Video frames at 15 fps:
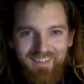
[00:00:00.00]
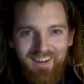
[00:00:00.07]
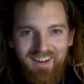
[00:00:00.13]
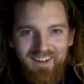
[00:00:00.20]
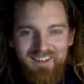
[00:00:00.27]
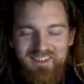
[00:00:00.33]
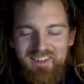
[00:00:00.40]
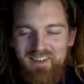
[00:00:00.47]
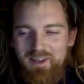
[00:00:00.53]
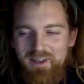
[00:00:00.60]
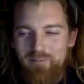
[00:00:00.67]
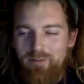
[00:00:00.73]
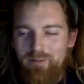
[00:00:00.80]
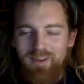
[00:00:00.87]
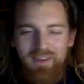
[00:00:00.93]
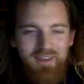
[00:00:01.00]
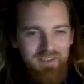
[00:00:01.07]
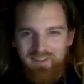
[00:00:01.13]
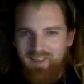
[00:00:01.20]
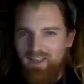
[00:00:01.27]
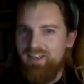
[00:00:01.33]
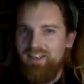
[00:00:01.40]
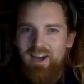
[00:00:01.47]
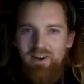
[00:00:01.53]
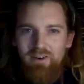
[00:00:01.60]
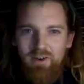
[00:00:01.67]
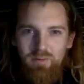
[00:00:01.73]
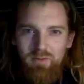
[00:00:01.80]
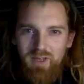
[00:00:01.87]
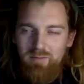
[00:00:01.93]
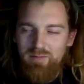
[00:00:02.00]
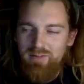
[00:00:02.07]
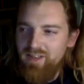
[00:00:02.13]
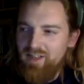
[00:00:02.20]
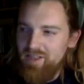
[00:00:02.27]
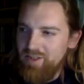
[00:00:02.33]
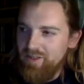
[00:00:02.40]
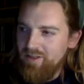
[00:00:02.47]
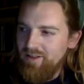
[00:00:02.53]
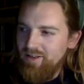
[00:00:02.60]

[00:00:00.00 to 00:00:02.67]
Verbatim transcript: that I'd seen them, and they just kind of carried on with their procession.